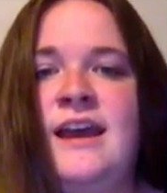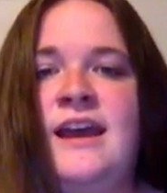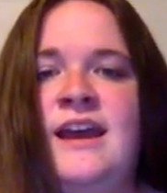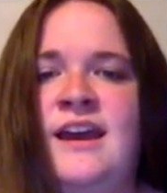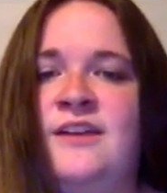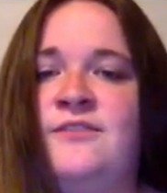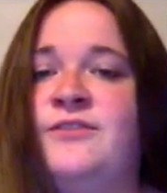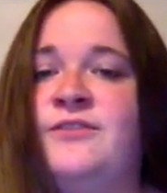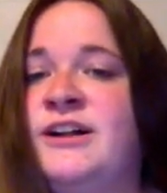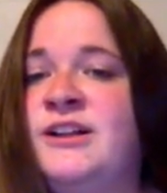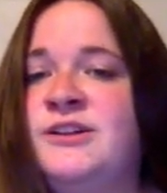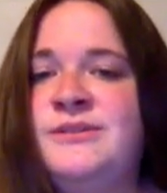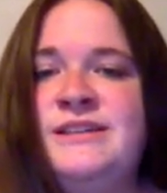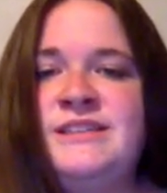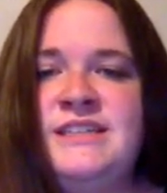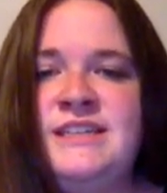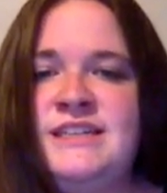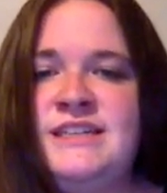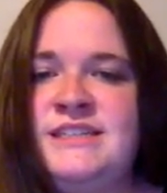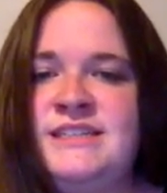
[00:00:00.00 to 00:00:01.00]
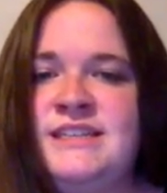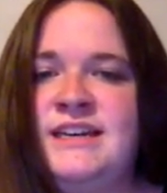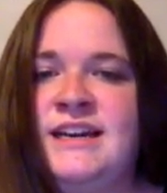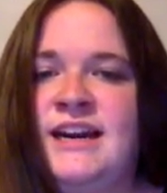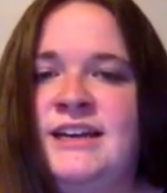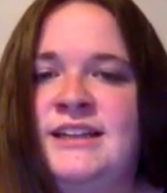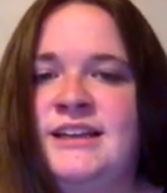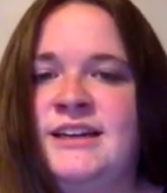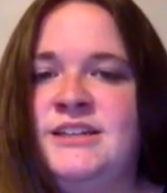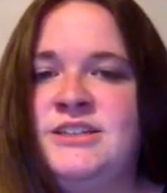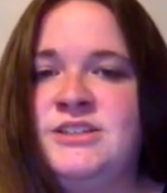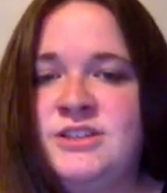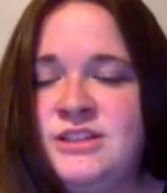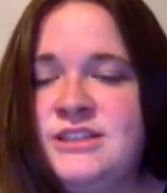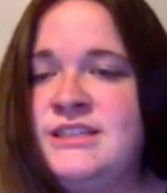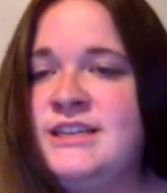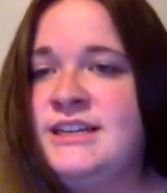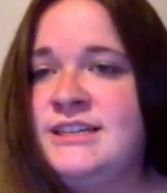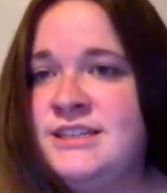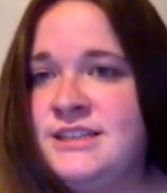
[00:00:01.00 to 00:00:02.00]
and following CDC guidelines on the
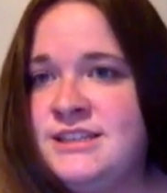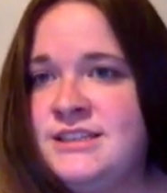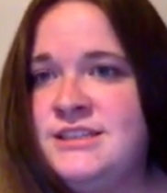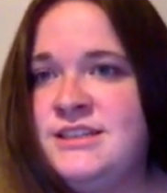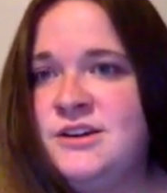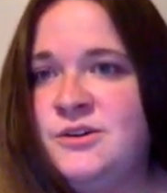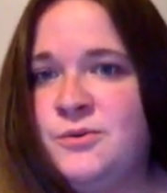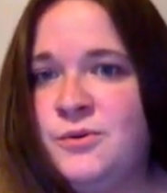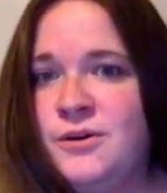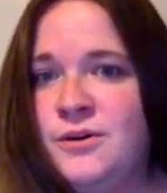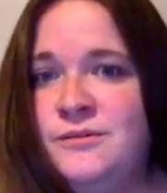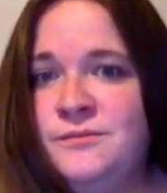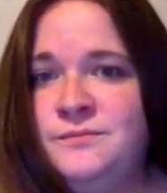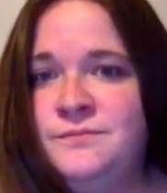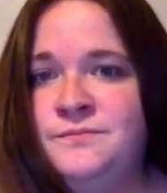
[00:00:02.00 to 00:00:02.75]
set to the sequel.